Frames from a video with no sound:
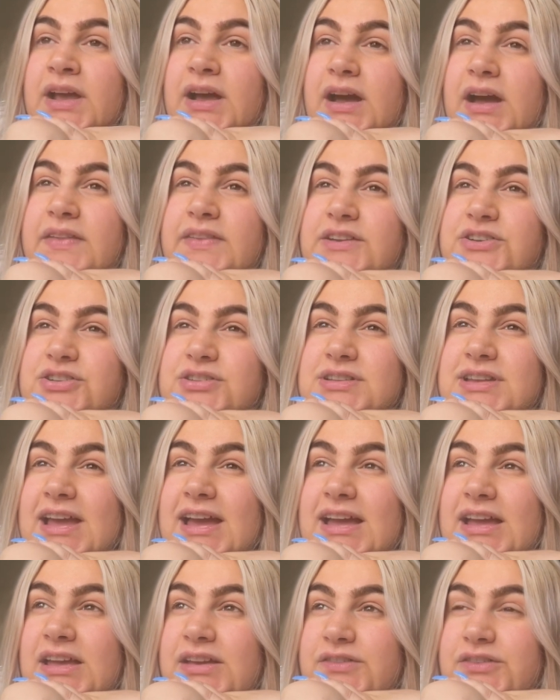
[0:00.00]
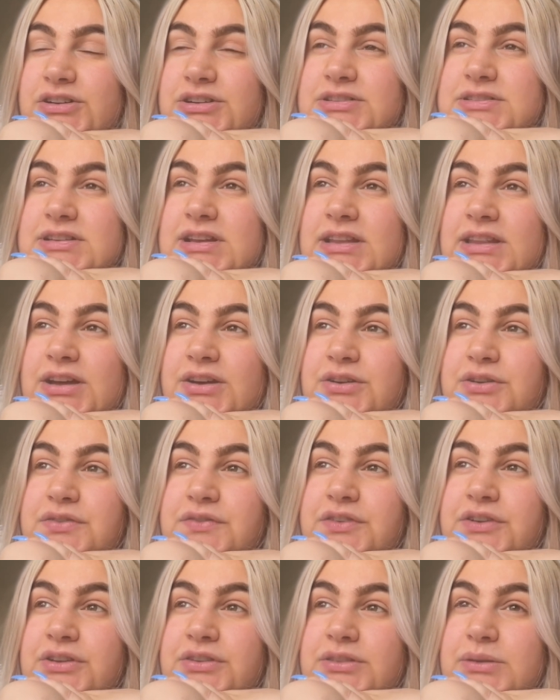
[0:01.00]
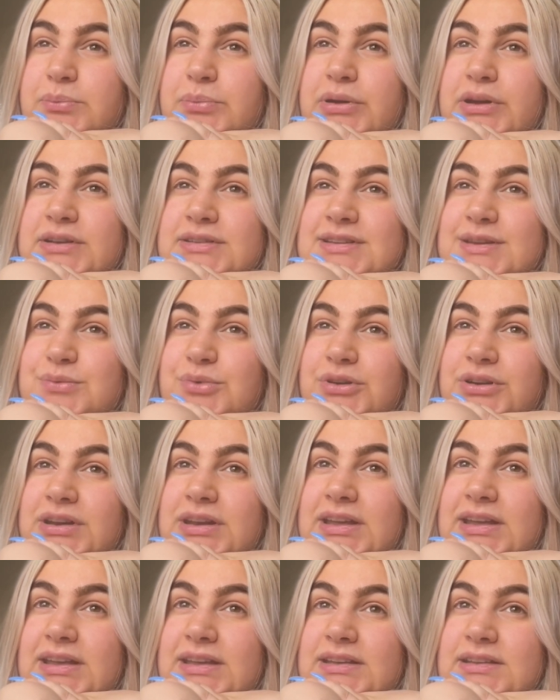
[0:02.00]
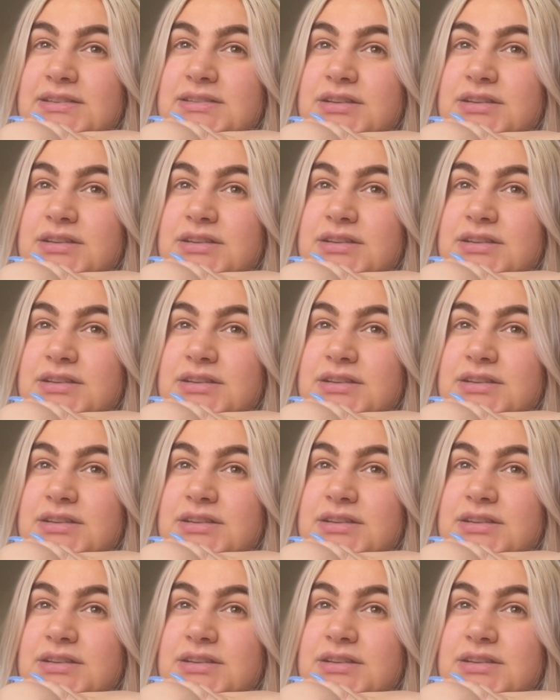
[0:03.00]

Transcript: And they just gave us a load of food that Percy wouldn't eat.